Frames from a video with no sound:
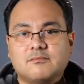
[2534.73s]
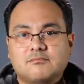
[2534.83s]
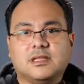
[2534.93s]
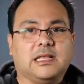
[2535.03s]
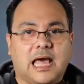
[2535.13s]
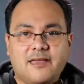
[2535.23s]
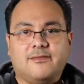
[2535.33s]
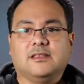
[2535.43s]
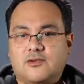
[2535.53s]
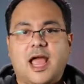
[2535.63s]
the live
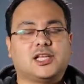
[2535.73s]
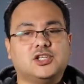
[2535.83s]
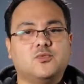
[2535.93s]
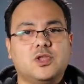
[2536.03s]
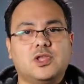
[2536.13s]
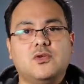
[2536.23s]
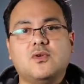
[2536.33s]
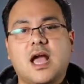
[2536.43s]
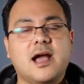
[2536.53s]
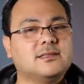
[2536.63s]
interaction with you
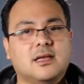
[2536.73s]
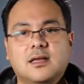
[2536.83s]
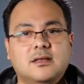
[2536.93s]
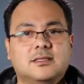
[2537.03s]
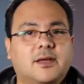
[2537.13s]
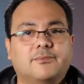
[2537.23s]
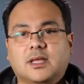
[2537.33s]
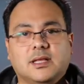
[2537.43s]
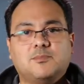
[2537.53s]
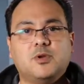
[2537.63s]
guys something.
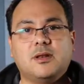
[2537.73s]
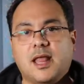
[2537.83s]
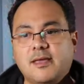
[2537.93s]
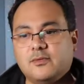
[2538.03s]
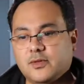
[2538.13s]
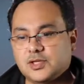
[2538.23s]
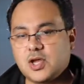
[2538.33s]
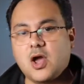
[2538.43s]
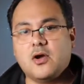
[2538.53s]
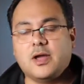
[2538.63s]
Let's put a name to the
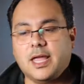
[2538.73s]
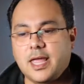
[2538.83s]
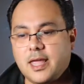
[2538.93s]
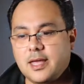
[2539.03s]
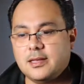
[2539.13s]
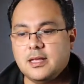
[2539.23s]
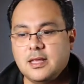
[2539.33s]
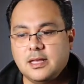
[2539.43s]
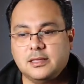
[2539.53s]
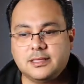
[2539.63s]
show and
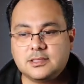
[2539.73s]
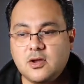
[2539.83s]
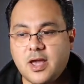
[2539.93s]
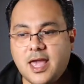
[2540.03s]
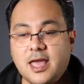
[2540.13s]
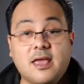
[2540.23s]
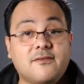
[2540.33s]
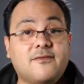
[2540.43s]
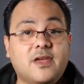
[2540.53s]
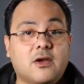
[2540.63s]
let's go ahead and
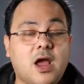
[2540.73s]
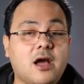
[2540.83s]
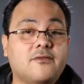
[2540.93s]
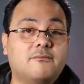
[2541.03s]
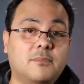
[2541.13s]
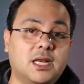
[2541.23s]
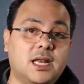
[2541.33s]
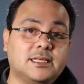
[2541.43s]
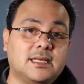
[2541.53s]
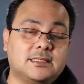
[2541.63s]
figure out if
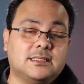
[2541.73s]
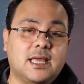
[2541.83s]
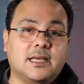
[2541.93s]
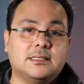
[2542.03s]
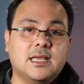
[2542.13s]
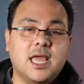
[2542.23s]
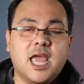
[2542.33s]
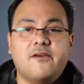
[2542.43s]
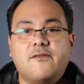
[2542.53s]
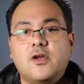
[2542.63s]
Mondays at 6,
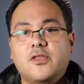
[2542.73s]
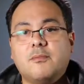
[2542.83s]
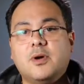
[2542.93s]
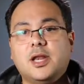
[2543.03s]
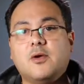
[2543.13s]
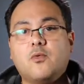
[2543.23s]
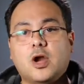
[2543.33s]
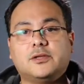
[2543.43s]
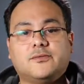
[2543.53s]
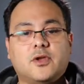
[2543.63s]
every other Monday
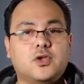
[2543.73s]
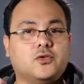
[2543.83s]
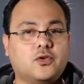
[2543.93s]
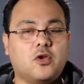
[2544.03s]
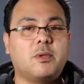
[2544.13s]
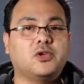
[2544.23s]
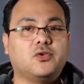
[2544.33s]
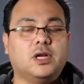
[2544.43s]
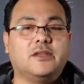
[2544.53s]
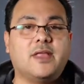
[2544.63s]
works for you. So go ahead and make sure
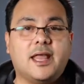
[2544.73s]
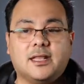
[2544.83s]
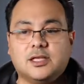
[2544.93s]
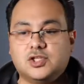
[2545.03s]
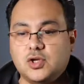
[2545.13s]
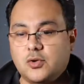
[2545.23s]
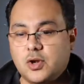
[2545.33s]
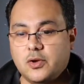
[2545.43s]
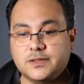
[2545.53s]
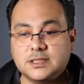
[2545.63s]
to leave that in the show
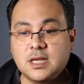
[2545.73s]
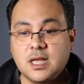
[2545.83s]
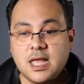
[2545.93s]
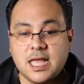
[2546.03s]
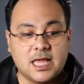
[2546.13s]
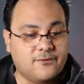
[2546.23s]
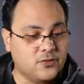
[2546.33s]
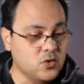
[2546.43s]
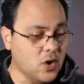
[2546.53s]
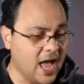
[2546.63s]
notes. If
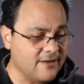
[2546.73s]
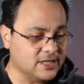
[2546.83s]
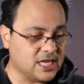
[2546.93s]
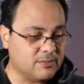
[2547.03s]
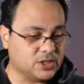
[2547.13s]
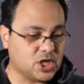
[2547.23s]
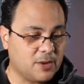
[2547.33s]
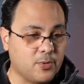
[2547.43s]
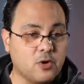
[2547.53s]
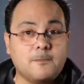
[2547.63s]
you have a German
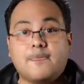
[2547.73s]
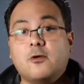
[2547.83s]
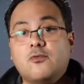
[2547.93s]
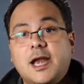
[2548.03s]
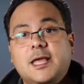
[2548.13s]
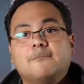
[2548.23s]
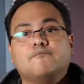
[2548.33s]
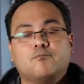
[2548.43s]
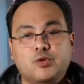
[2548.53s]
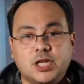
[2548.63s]
Shepherd already,
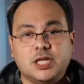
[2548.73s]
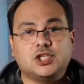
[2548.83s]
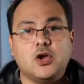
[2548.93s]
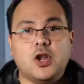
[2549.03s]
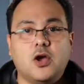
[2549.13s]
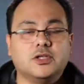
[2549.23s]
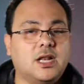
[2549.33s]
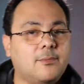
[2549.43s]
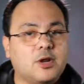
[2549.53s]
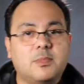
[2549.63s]
put in the show notes. And
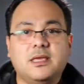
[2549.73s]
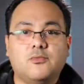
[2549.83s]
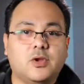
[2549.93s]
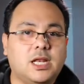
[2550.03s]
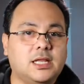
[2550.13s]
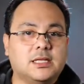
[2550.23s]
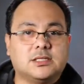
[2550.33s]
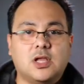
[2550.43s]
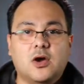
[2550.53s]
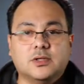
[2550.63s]
I'm going to be reading these
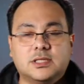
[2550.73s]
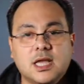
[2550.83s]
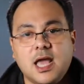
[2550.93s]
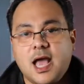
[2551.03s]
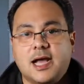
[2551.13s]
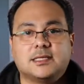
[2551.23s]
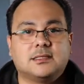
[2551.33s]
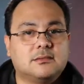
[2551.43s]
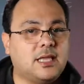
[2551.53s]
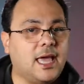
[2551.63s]
notes as
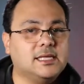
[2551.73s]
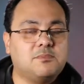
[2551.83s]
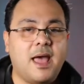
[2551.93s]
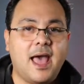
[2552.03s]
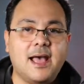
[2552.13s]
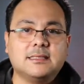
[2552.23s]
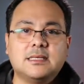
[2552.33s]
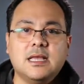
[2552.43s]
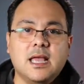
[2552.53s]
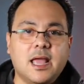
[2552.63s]
days pass.
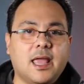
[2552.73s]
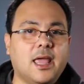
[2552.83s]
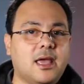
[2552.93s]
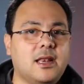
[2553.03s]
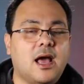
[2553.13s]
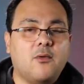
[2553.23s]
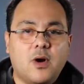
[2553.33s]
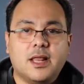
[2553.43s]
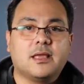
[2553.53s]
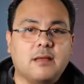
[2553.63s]
And I
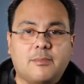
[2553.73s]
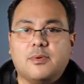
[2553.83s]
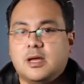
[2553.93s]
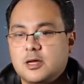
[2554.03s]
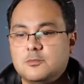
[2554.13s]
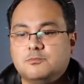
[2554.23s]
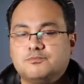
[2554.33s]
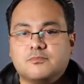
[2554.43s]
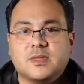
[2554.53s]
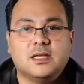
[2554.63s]
want to
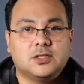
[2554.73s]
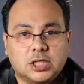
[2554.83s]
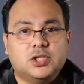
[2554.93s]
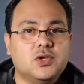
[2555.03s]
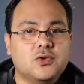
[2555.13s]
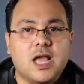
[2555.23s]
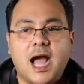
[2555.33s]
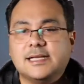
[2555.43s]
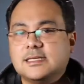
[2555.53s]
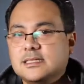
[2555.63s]
talk to you
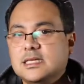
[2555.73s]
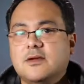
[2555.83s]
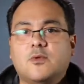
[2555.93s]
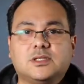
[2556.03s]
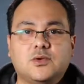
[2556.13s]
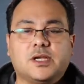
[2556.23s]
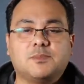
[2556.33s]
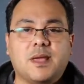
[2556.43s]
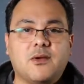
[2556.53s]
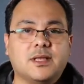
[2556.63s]
guys and see what's your
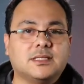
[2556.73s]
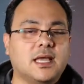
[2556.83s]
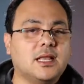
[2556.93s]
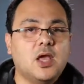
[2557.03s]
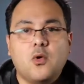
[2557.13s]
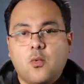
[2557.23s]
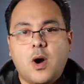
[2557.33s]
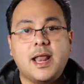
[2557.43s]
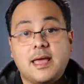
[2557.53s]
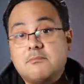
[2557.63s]
experience and
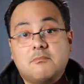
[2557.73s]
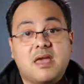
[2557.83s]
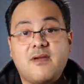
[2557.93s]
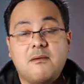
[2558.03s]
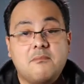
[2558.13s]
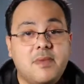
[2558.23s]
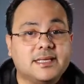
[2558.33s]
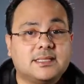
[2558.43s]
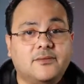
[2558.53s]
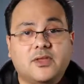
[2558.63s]
what maybe I
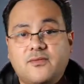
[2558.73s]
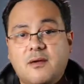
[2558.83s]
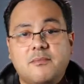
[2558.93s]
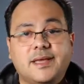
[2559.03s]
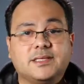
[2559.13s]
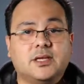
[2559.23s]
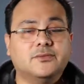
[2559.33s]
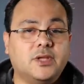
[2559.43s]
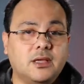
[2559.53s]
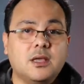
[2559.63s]
missed something. If I missed
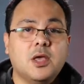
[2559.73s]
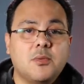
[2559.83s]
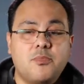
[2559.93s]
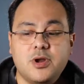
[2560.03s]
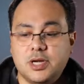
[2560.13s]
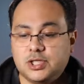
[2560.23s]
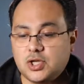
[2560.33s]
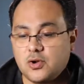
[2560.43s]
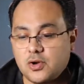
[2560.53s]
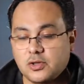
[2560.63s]
something, put in the
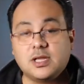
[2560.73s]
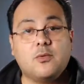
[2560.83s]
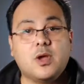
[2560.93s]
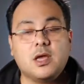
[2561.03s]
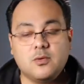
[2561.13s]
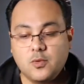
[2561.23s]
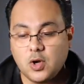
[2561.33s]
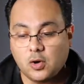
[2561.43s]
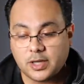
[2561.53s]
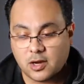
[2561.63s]
show notes that we
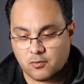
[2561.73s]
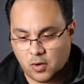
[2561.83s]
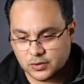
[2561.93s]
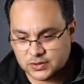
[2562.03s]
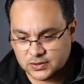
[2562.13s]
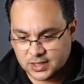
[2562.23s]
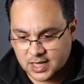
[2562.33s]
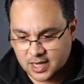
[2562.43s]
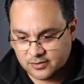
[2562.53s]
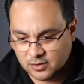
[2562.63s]
all can grow
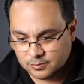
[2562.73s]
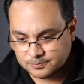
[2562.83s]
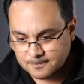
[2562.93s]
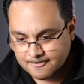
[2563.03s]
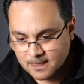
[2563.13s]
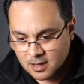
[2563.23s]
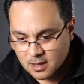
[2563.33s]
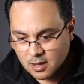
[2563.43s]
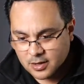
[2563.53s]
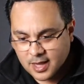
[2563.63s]
together.
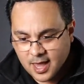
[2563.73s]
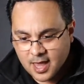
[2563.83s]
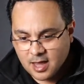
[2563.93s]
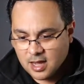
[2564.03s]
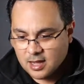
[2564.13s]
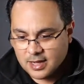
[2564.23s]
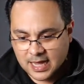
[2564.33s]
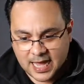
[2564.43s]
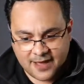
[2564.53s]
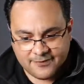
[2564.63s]
Okay, I
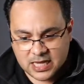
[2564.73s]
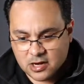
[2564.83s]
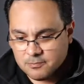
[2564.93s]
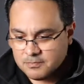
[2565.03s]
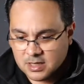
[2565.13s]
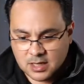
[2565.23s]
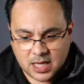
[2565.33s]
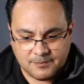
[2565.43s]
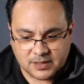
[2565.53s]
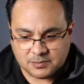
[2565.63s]
have here
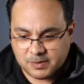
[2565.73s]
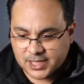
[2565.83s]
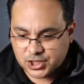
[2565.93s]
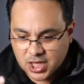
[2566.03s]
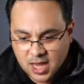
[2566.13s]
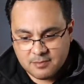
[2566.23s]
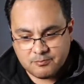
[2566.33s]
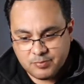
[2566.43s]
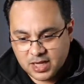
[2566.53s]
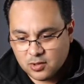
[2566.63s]
hip dysplasia
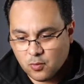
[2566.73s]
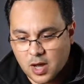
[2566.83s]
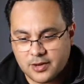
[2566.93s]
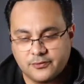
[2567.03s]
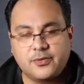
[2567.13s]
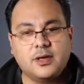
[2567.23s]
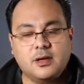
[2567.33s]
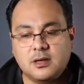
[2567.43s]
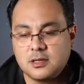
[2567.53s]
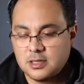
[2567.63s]
being one of
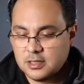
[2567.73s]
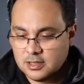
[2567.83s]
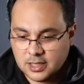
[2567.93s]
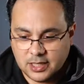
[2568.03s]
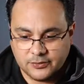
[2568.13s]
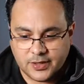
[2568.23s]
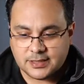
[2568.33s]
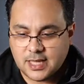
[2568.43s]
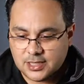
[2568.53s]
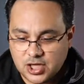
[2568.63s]
the illness
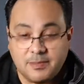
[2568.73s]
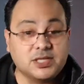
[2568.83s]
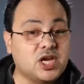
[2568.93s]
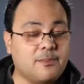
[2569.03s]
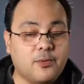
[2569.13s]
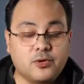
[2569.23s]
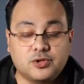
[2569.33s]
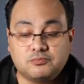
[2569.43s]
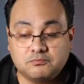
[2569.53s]
that German Shepherds